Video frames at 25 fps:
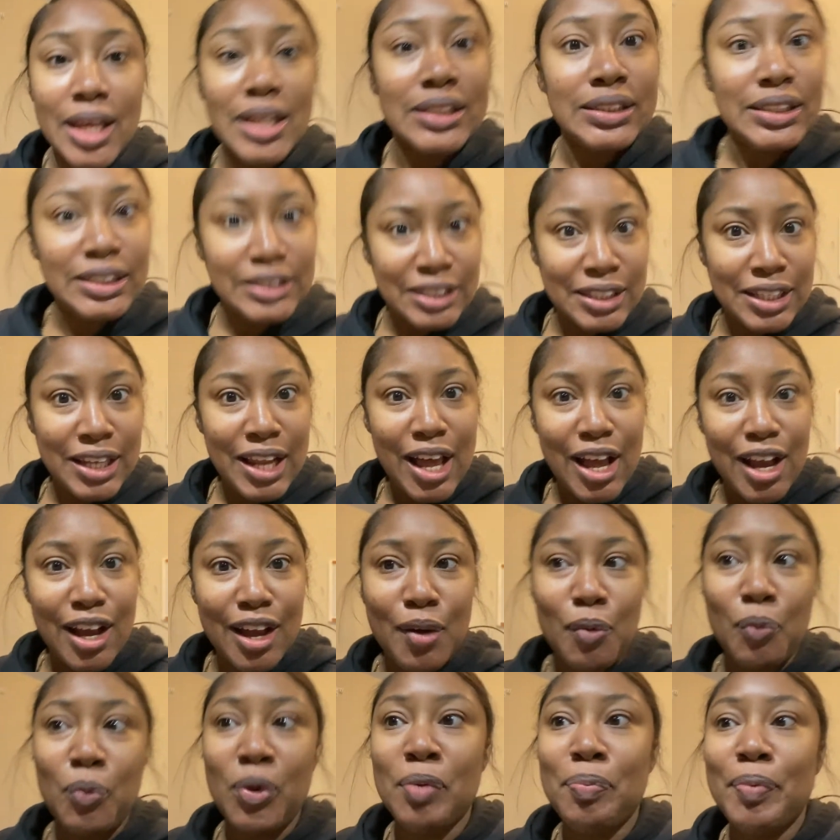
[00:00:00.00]
6 o'clock.
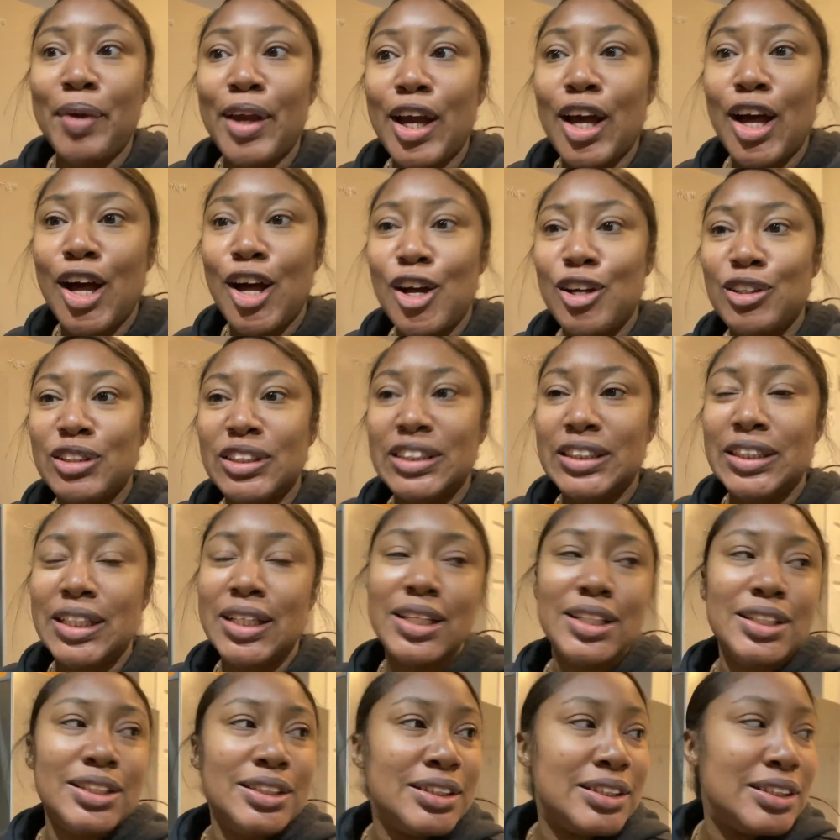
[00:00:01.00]
We've been gone
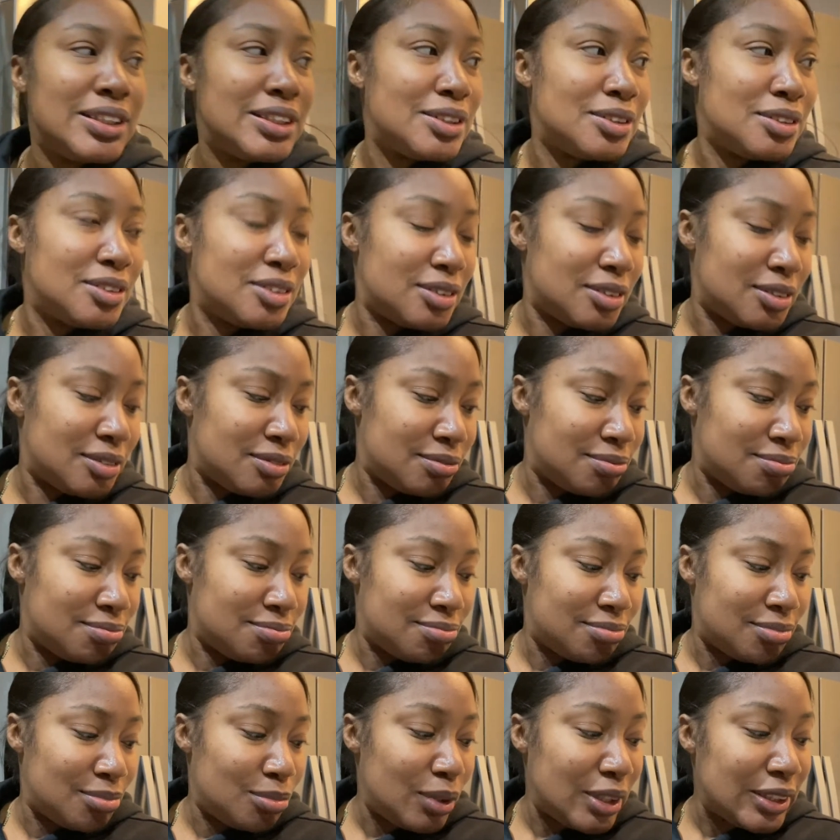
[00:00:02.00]
since...
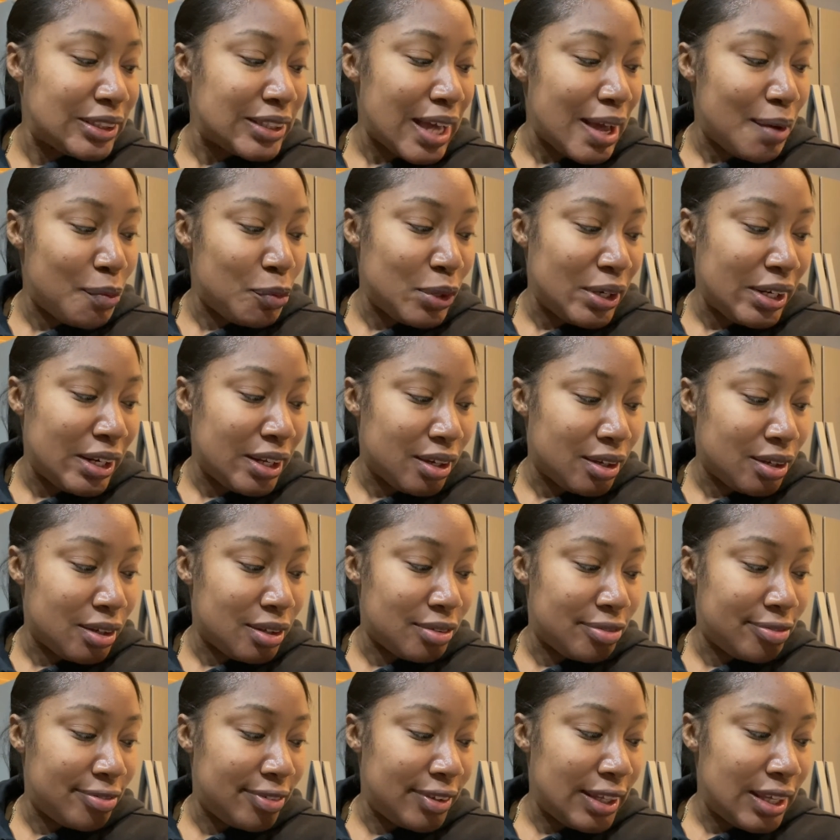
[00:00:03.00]
What time we
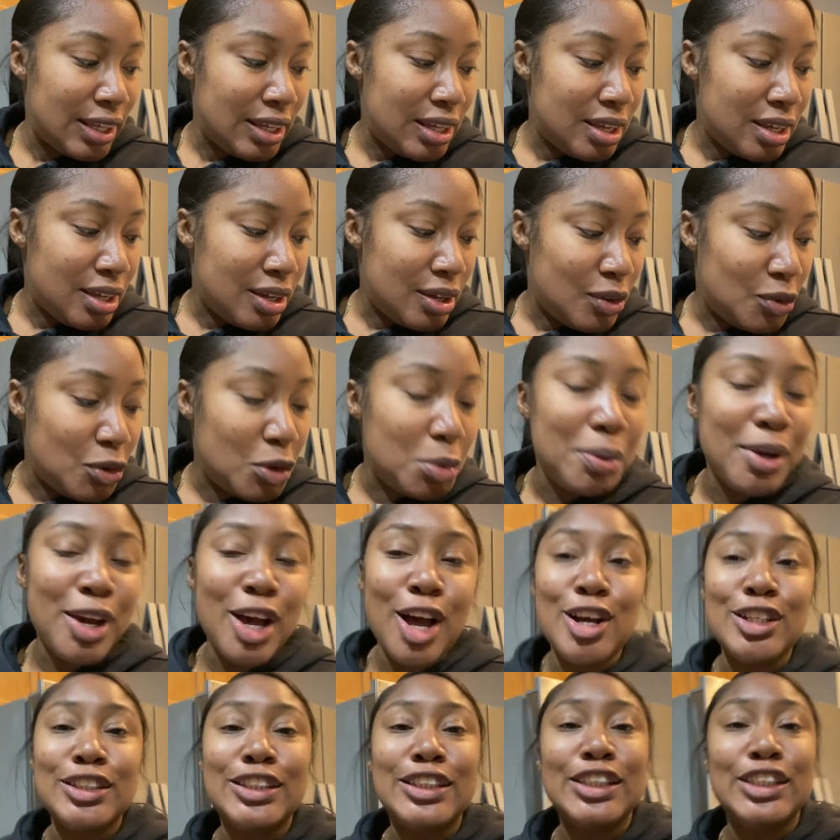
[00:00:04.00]
left? we We've been
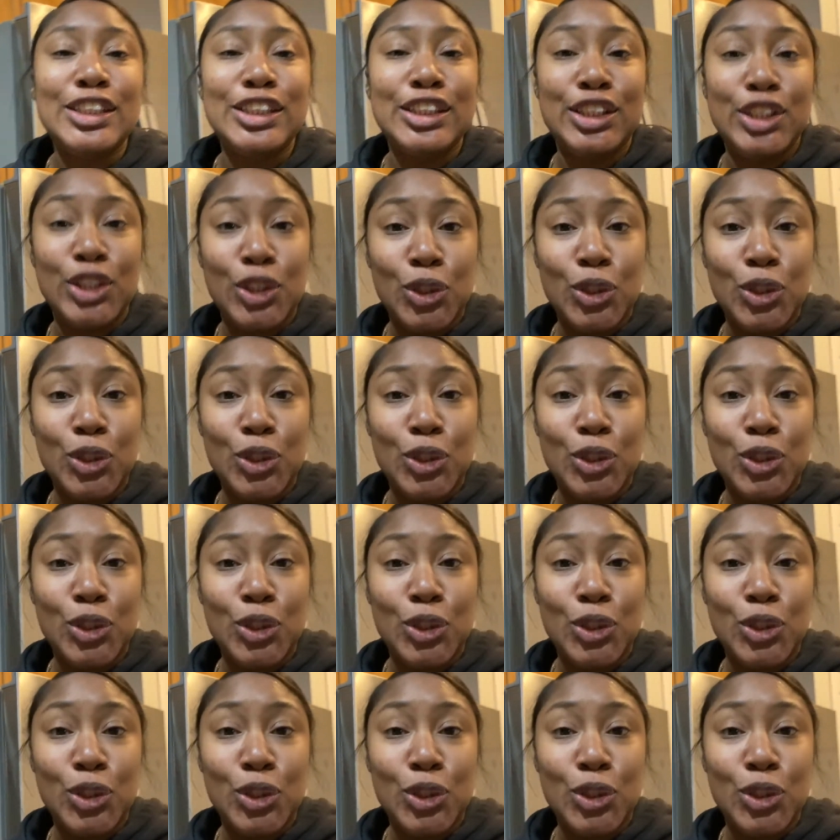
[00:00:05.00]
gone since 2.